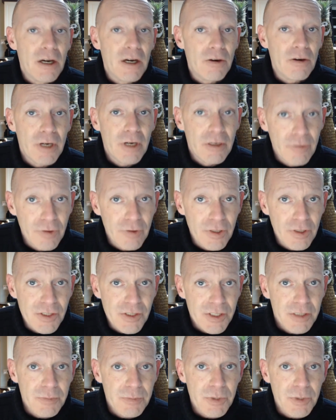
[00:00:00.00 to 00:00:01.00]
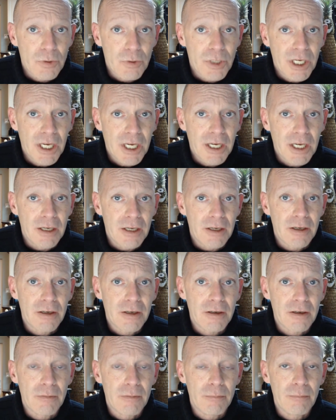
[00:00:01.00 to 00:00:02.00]
Now, everything seems okay,
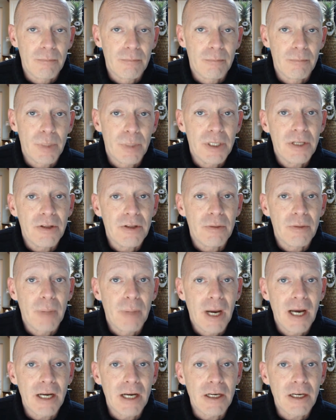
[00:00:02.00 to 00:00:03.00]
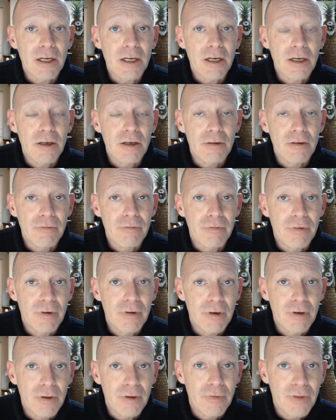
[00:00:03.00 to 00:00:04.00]
but in the back of
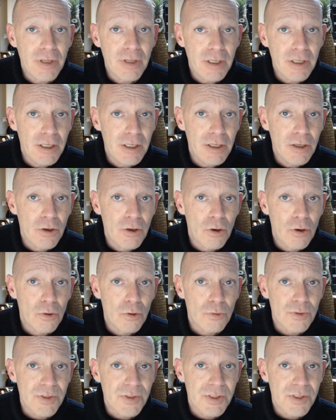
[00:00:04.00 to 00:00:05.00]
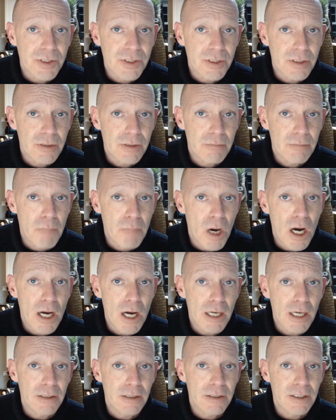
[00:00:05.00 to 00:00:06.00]
the ego's
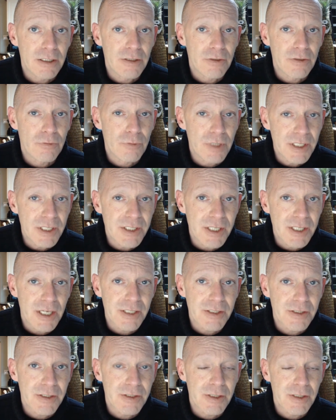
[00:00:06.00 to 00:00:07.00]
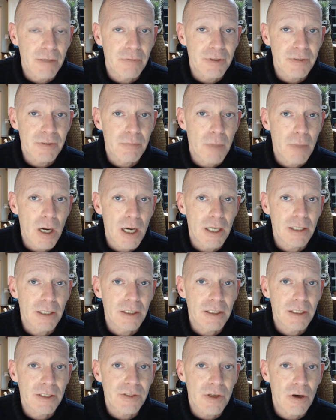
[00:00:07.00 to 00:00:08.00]
mind, in the recesses of its
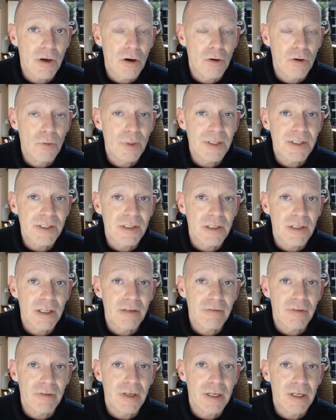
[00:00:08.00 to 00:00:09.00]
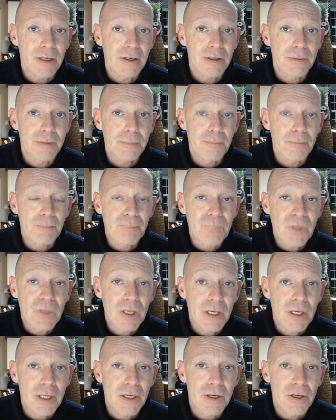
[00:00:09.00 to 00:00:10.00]
mind, it's always living
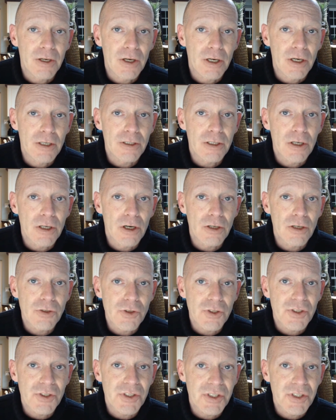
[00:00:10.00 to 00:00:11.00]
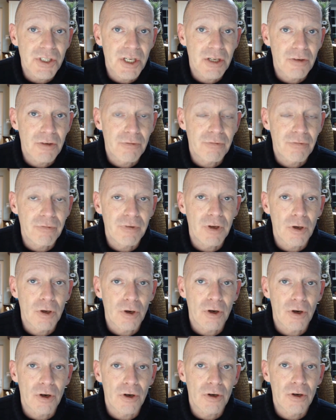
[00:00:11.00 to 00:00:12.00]
in an unconscious state of
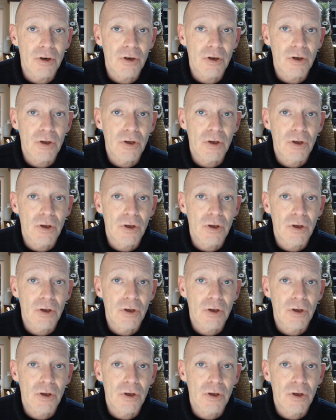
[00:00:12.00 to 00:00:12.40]
fear